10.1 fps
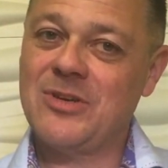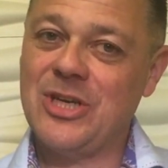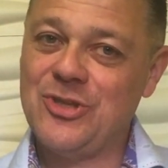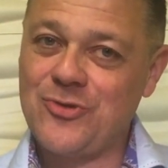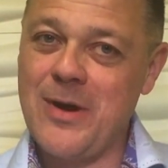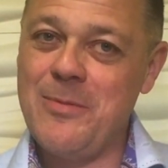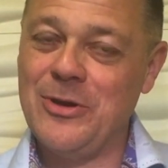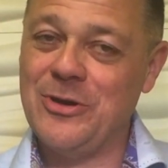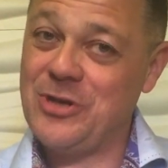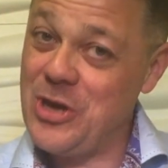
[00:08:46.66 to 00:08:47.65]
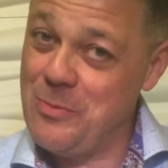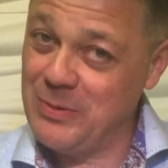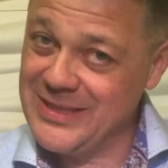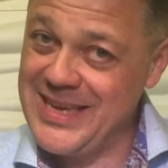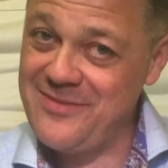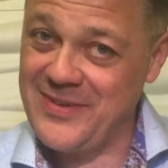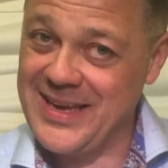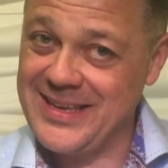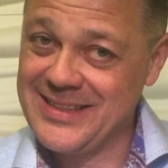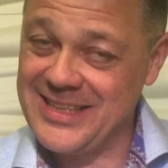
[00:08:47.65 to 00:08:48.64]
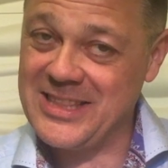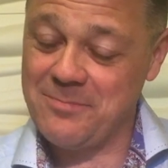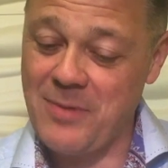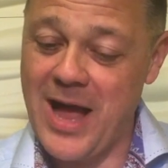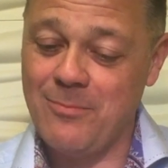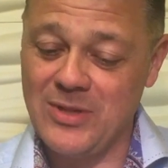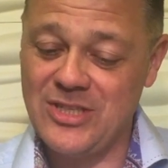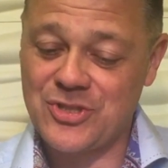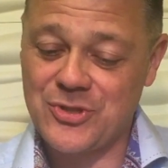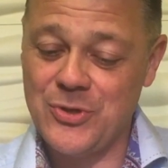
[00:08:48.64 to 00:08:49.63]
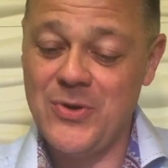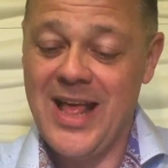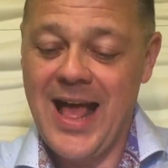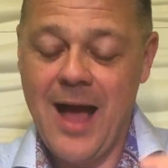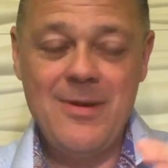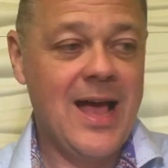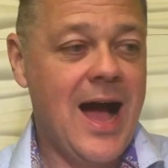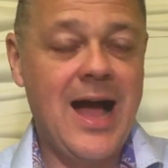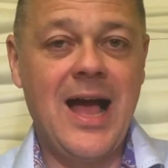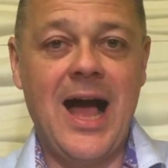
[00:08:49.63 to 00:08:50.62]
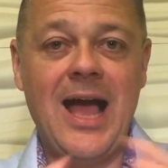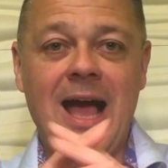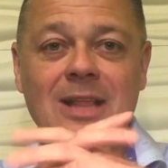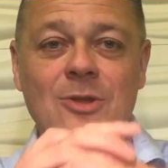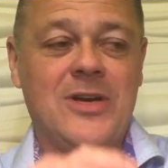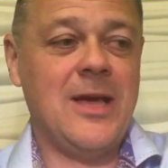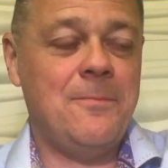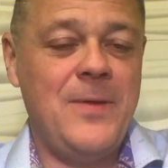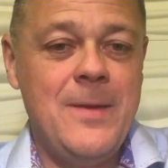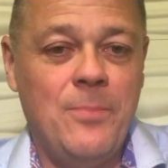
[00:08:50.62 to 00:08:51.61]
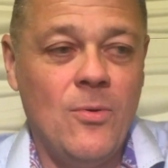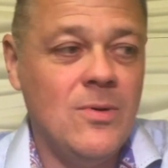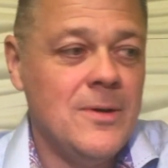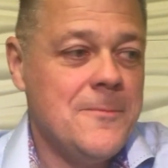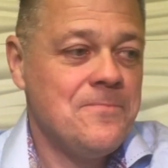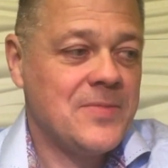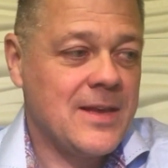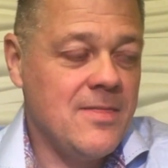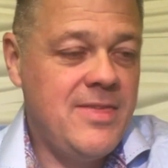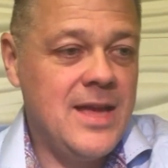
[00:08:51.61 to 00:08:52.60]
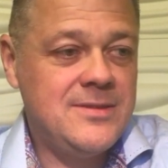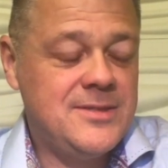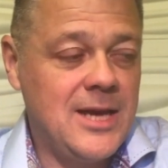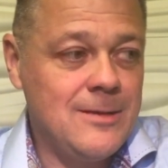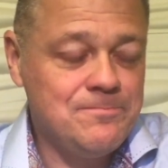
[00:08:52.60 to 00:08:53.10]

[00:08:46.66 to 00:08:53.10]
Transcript: contributor to you believing that the Bible is true. I mean, I look at people that